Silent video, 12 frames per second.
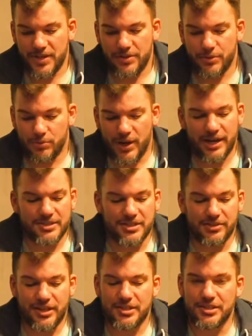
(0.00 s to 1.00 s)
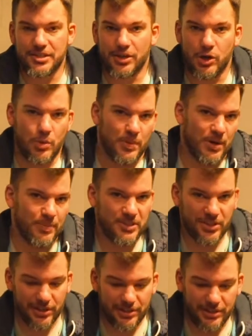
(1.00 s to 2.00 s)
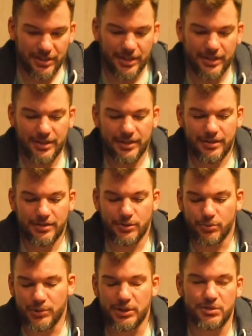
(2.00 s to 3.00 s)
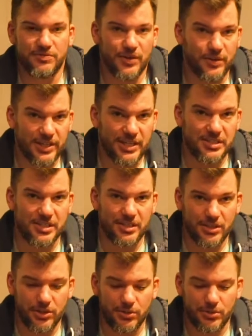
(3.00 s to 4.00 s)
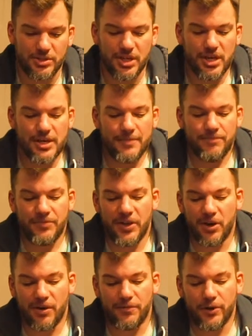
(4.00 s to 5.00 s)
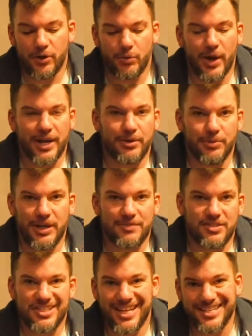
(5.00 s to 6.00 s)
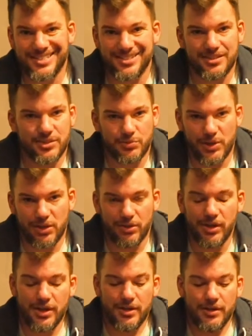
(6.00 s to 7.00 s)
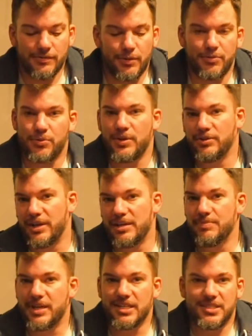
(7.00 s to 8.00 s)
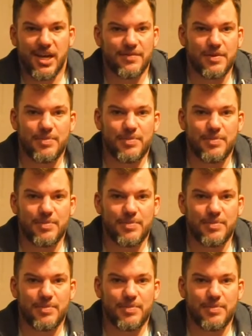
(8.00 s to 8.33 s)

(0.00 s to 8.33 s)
the rod selection is going to open up a ton. The reel's very easy to use. They offer it in a wide array of sizes as well for throwing light baits, heavy